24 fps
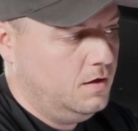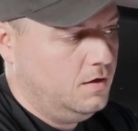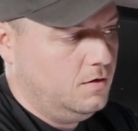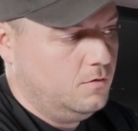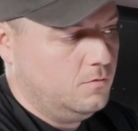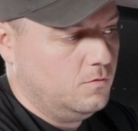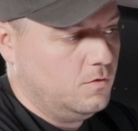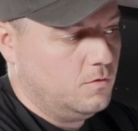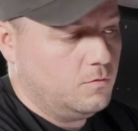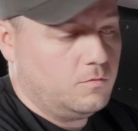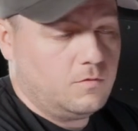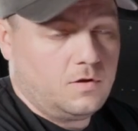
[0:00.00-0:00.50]

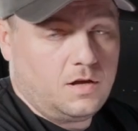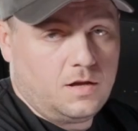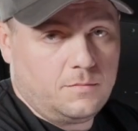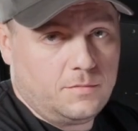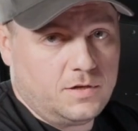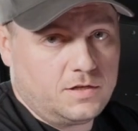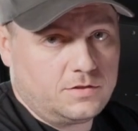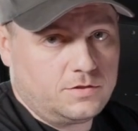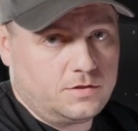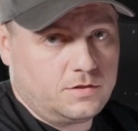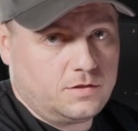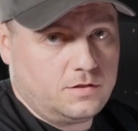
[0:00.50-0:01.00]
What I'm
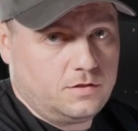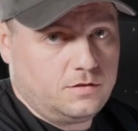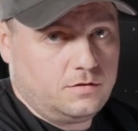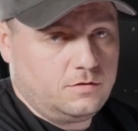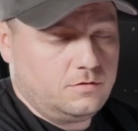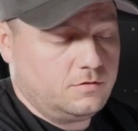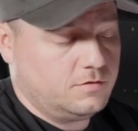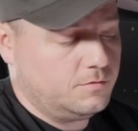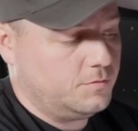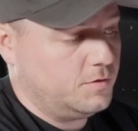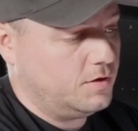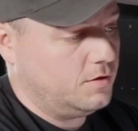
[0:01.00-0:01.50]
actually going to do
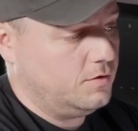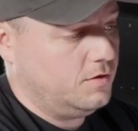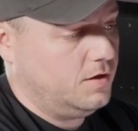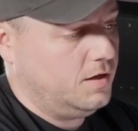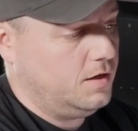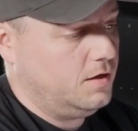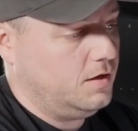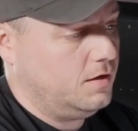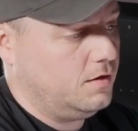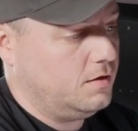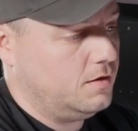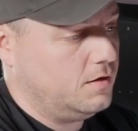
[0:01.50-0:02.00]
is I'm going to go ahead
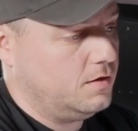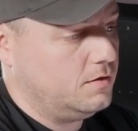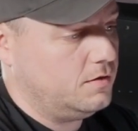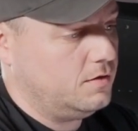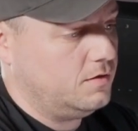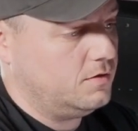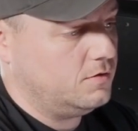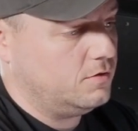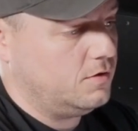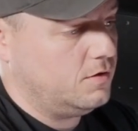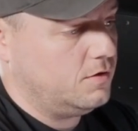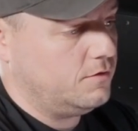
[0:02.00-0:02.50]
and cut
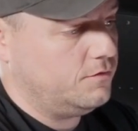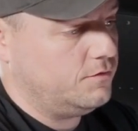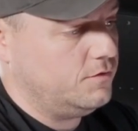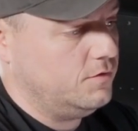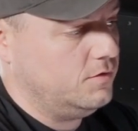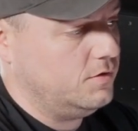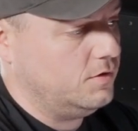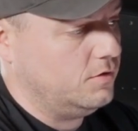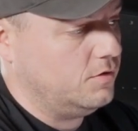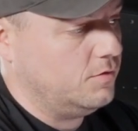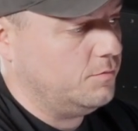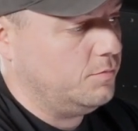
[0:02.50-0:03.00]
this off
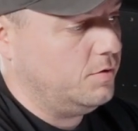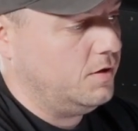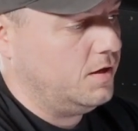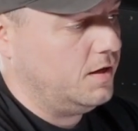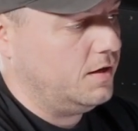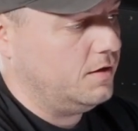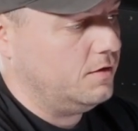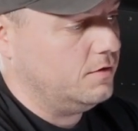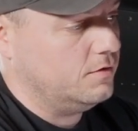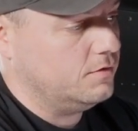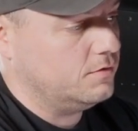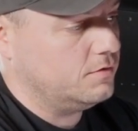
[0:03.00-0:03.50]
using our
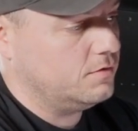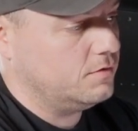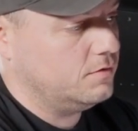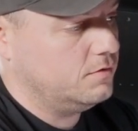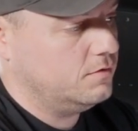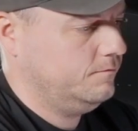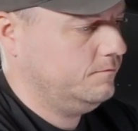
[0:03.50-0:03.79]
pliers.